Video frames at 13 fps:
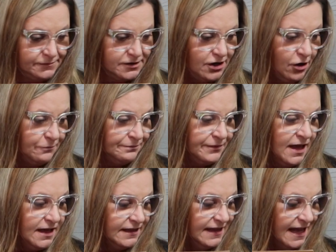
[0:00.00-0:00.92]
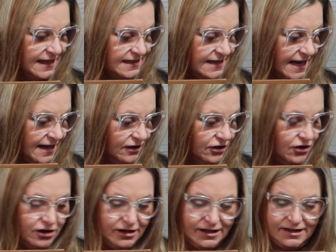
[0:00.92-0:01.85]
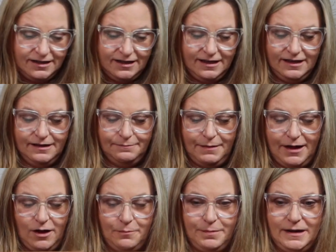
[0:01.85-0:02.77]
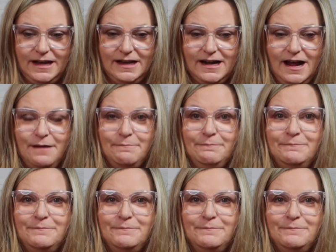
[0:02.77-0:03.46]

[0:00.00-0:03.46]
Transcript: So let's take a look by opening it up.